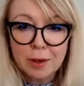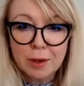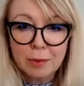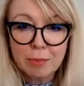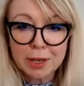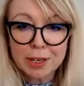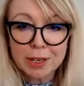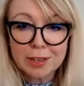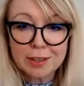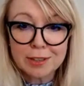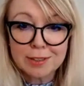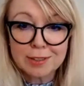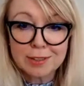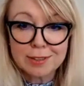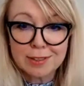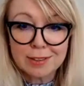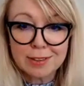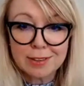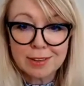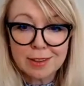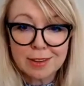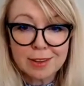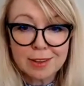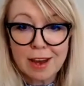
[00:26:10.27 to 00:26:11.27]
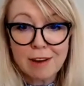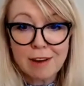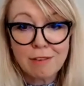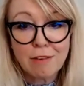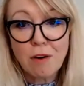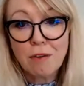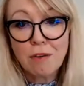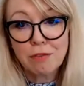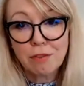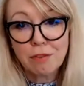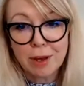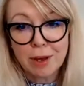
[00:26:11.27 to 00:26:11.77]
because they're
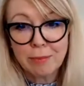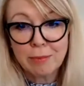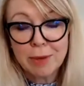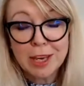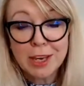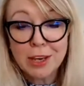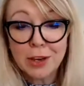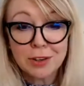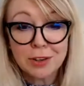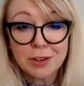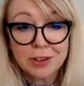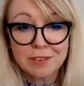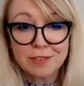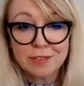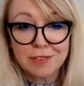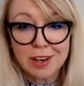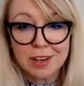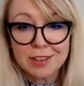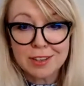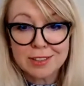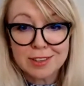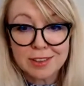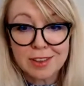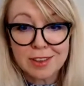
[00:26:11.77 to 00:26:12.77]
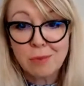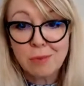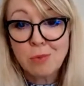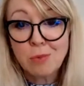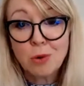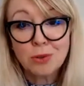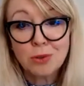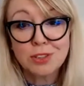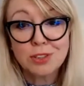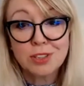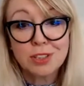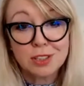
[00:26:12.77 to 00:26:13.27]
offering me good advice and they
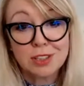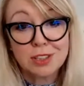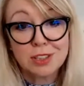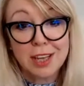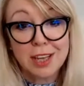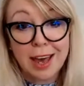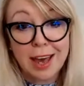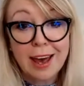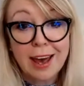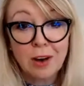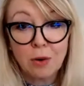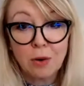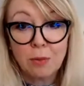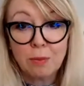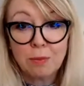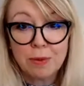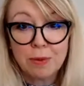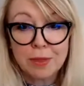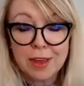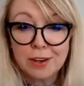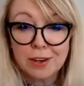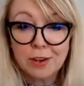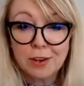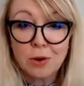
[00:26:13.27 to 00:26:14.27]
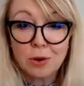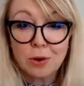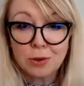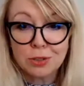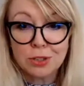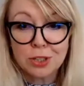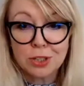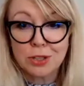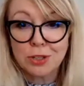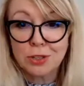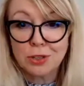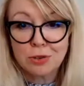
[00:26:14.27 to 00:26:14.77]
want to help. They're not
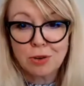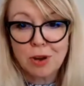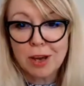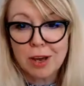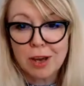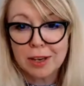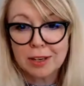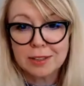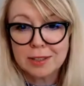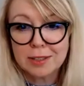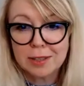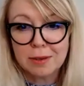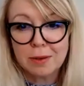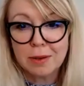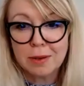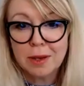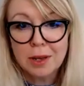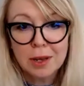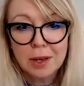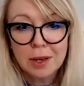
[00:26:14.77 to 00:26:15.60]
just trying to